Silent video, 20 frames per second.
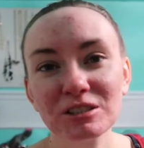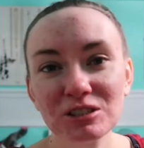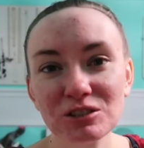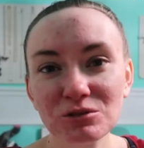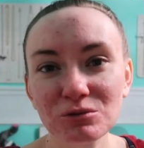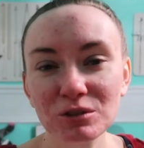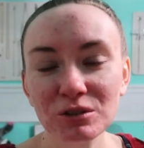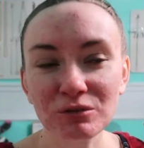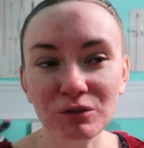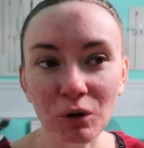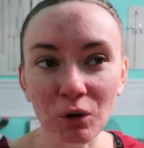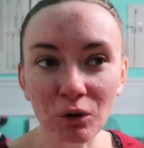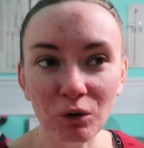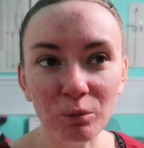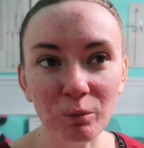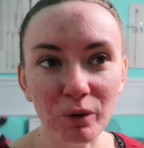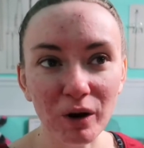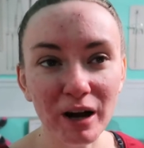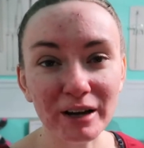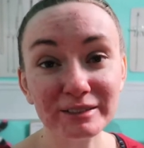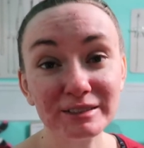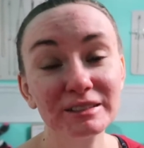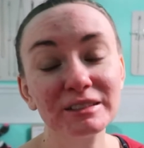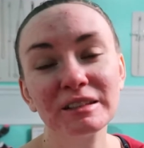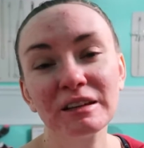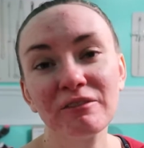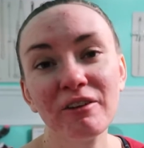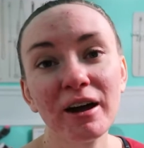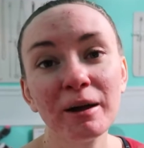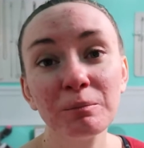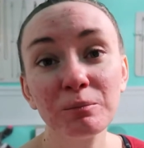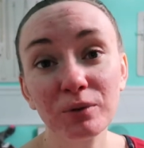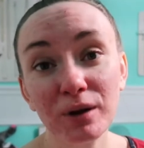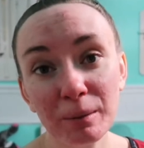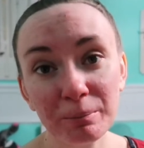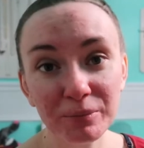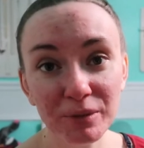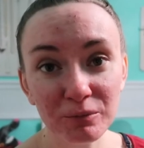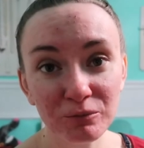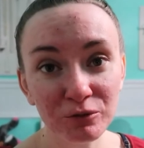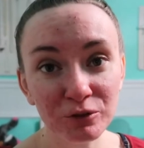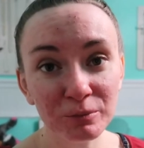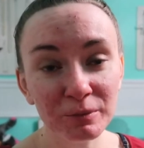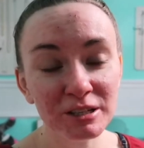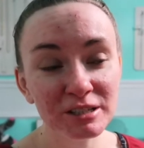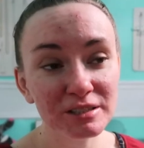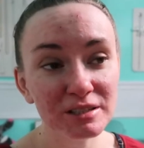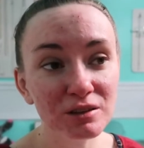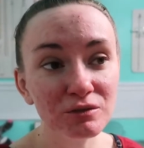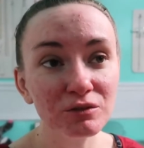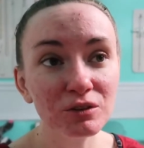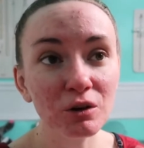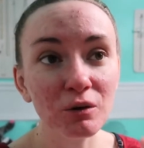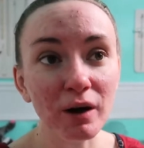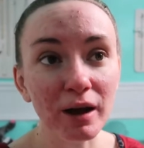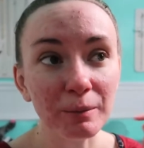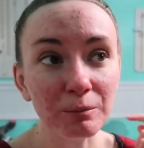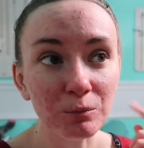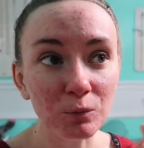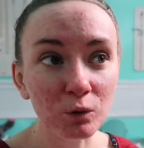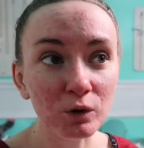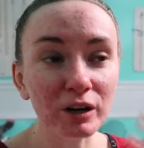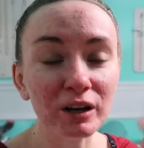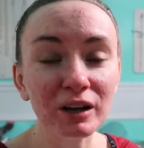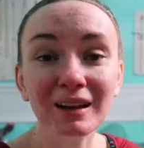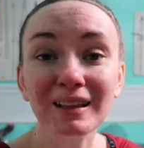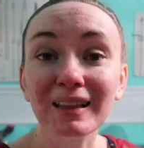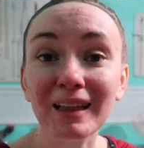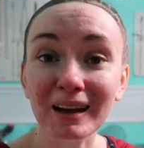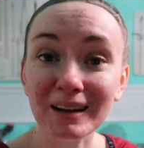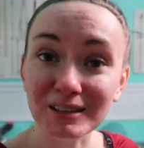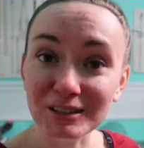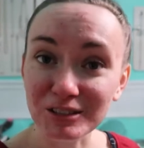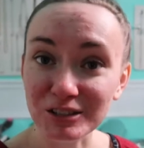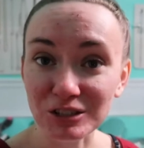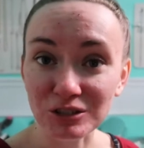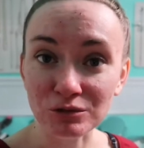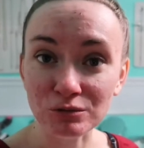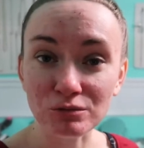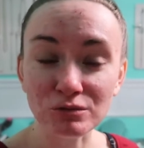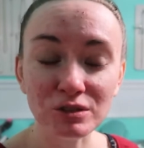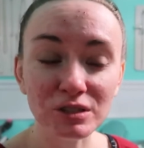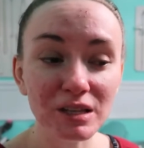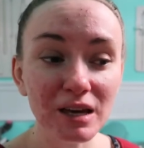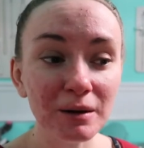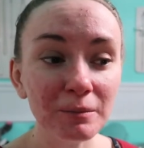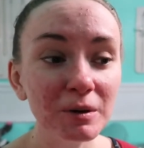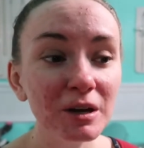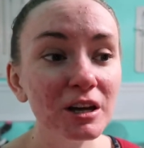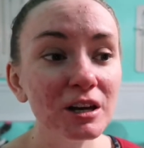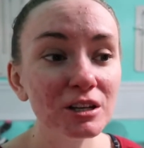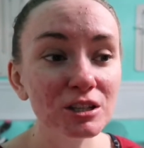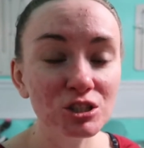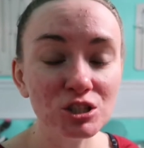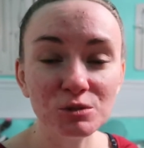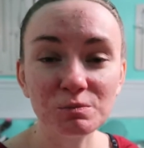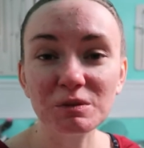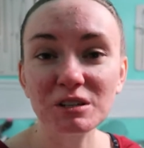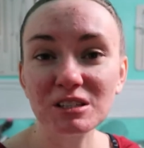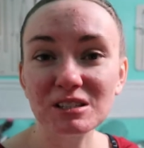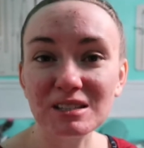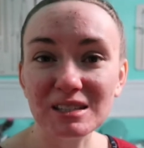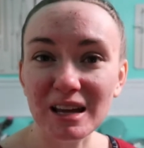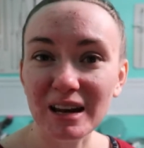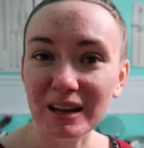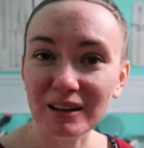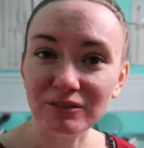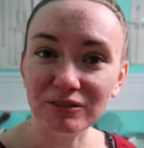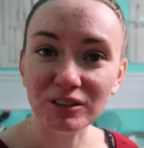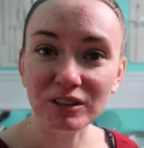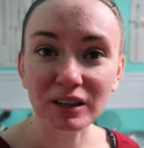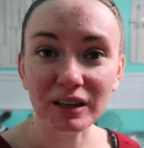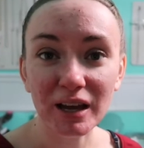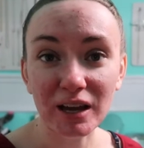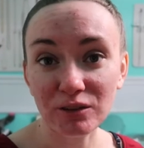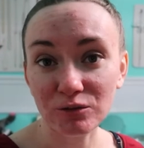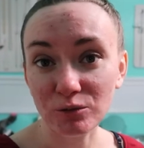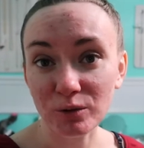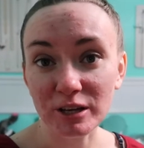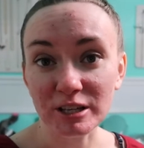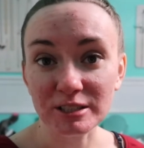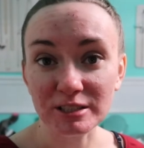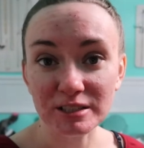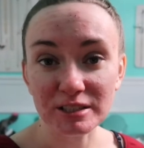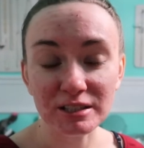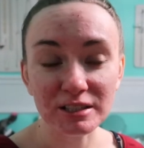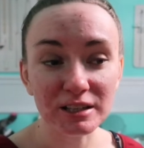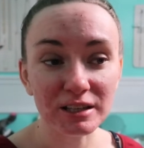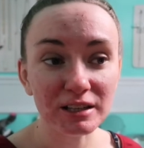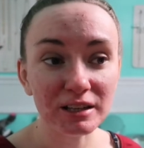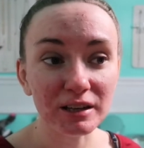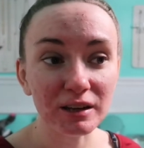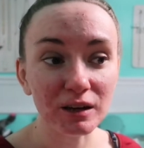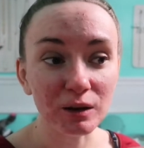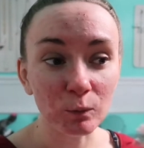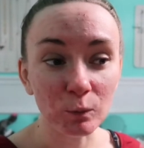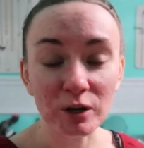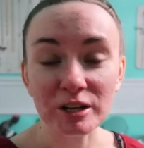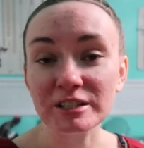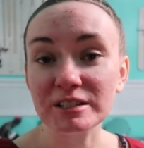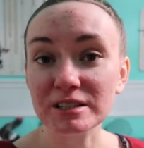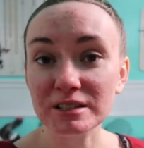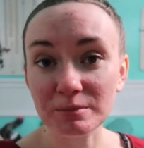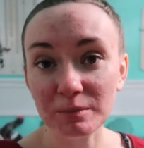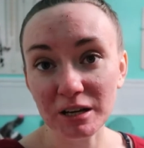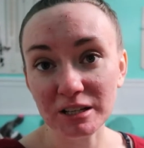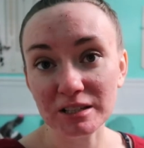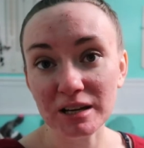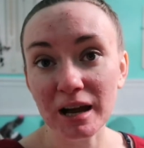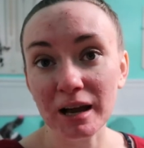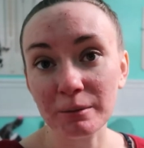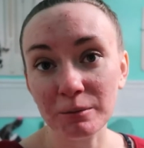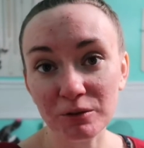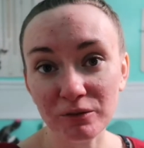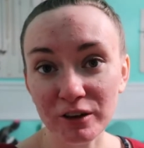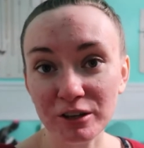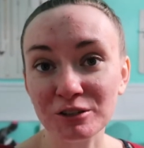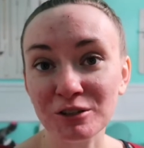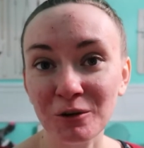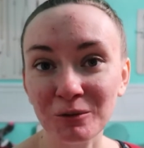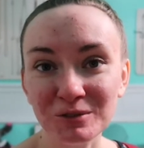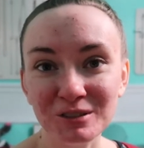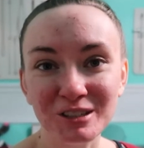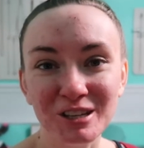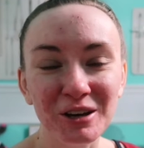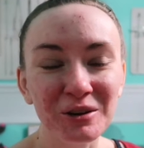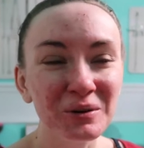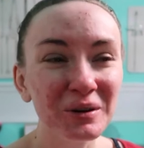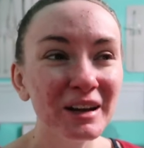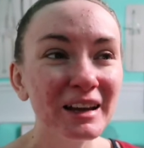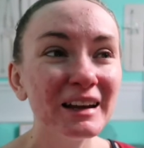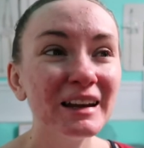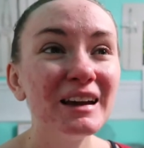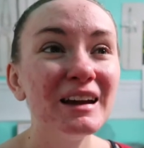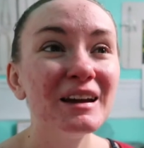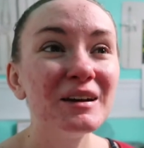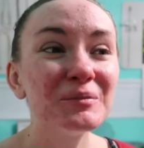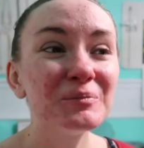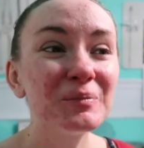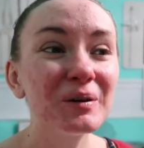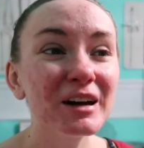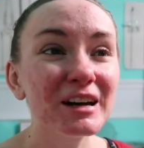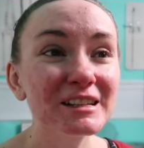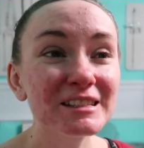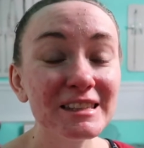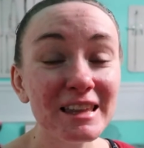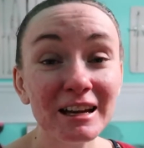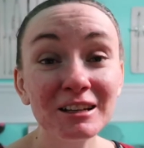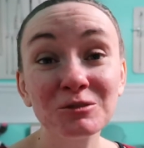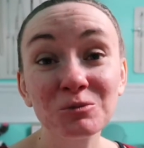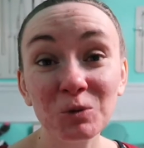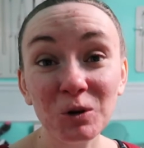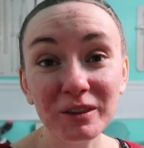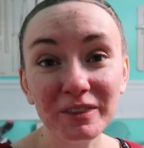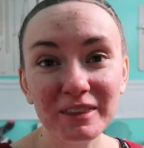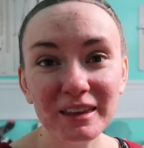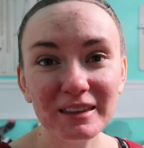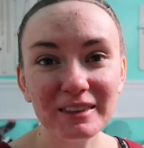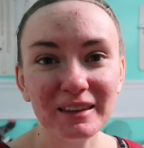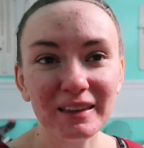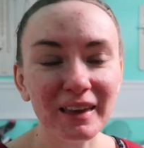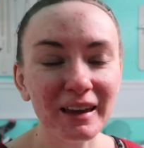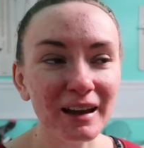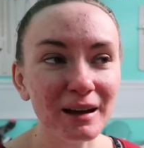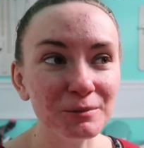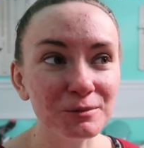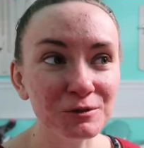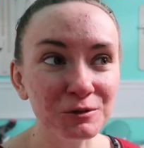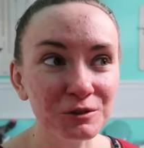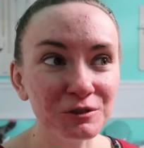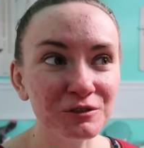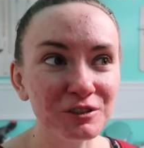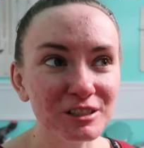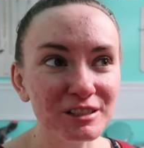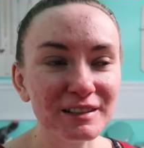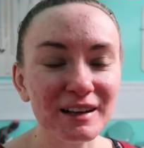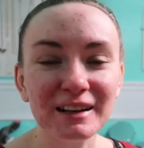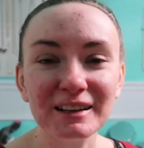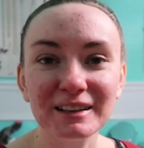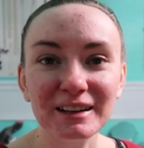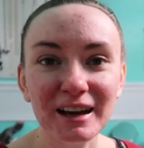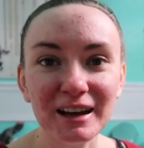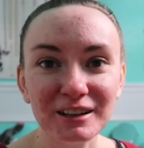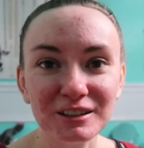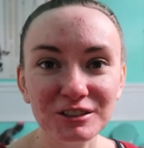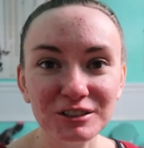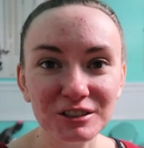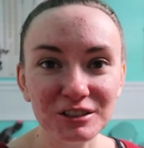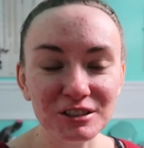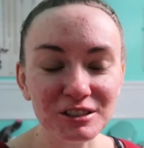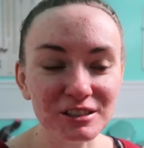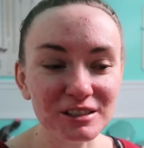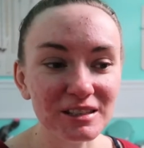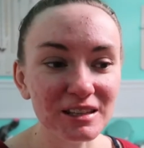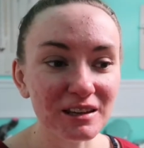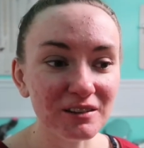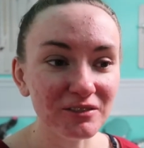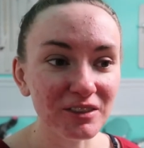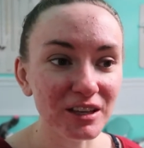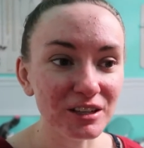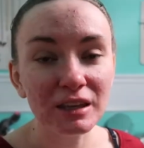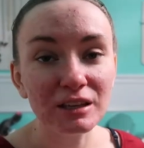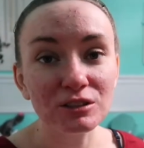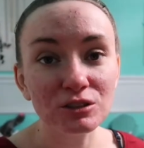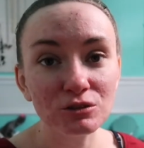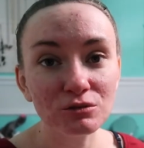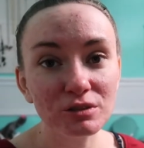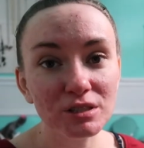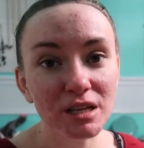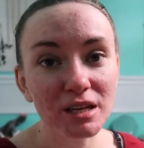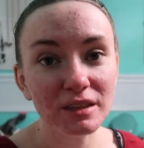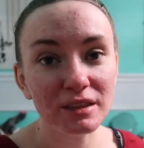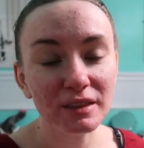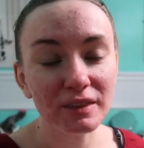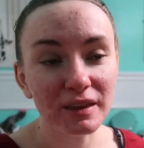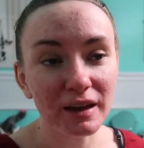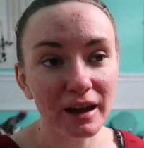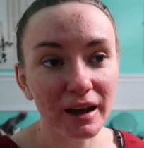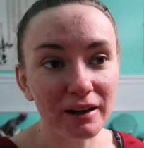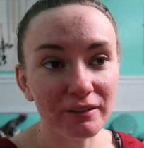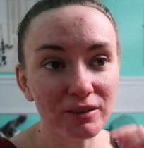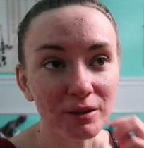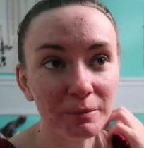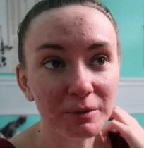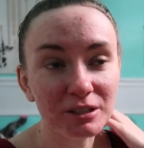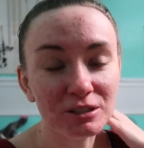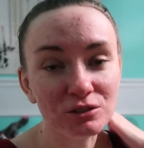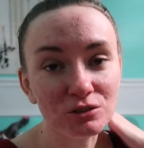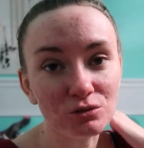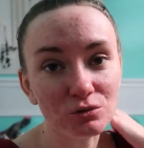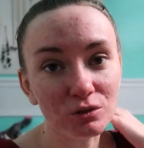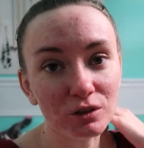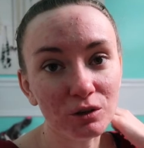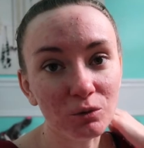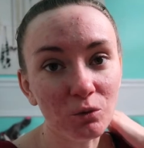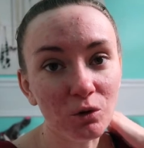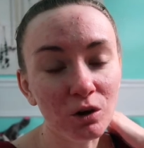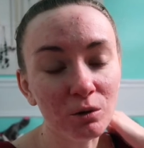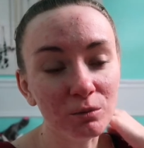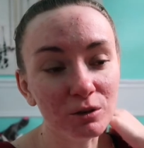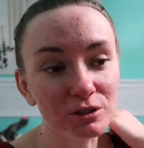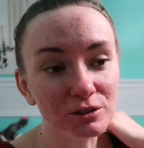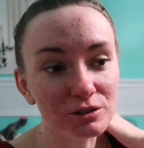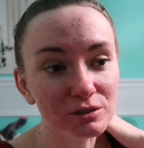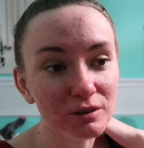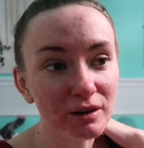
It's just sort of a whole process. If I prep them for myself though, I'm more inclined to use them, just because then I feel like I've wasted it and wasted my time if I don't do it. But that's one thing that like I'm sort of excited actually to see if they do say that they have them in store at Walmart.